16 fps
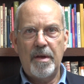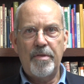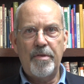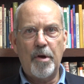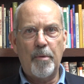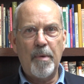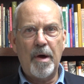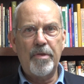
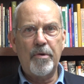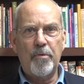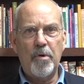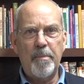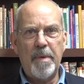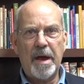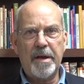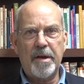Their mother
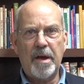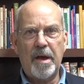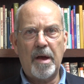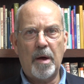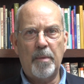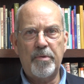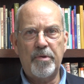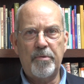Rebekah
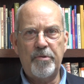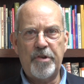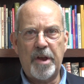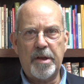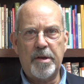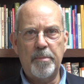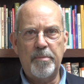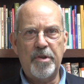helped
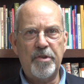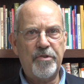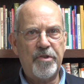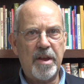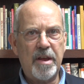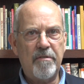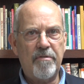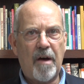Jacob
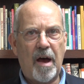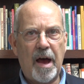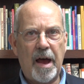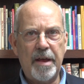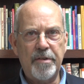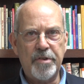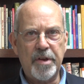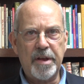deceive
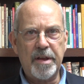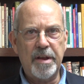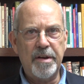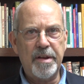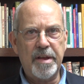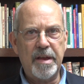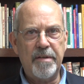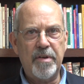Isaac
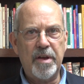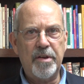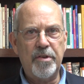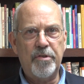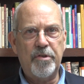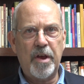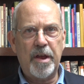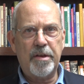into
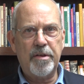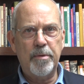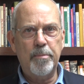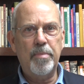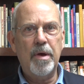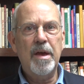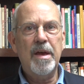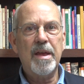giving
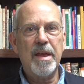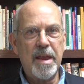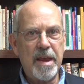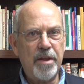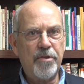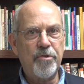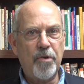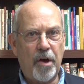Jacob
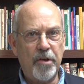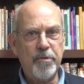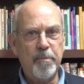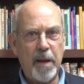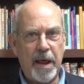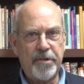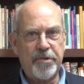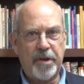Esau's
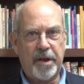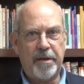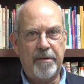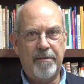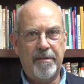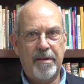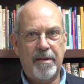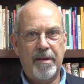blessing.
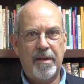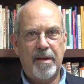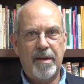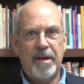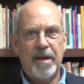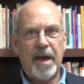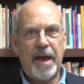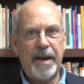
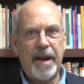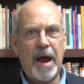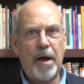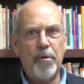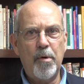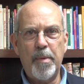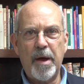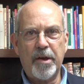And
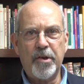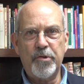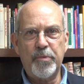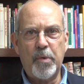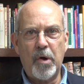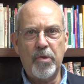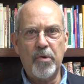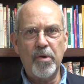now Rebekah's
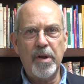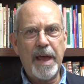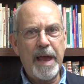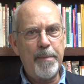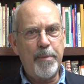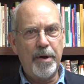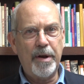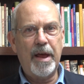brother
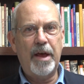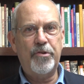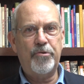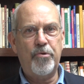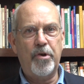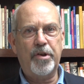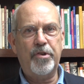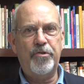Laban has
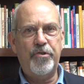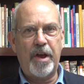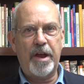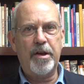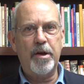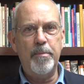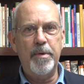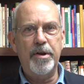tricked
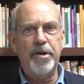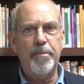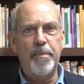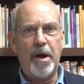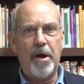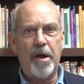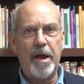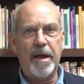Jacob into
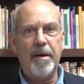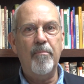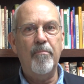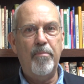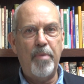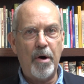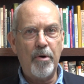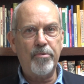marrying
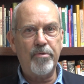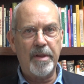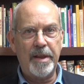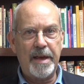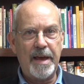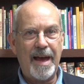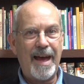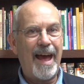both
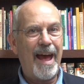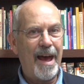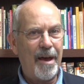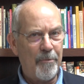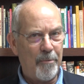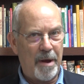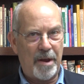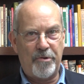Leah
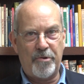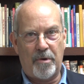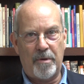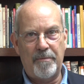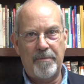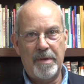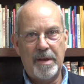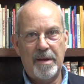and
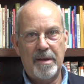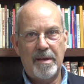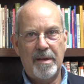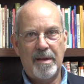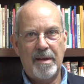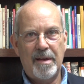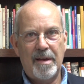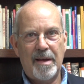Rachel.
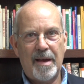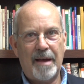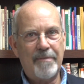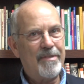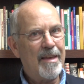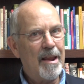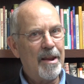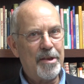
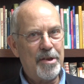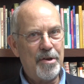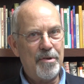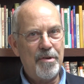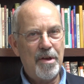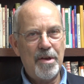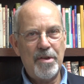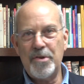I'm telling
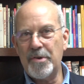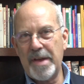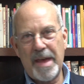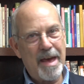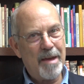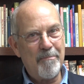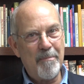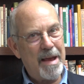you, you
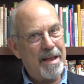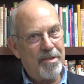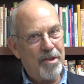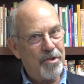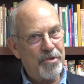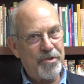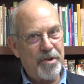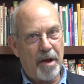can't make
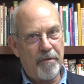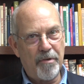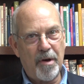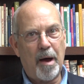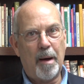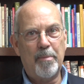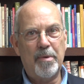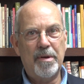this stuff
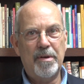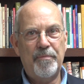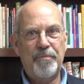up.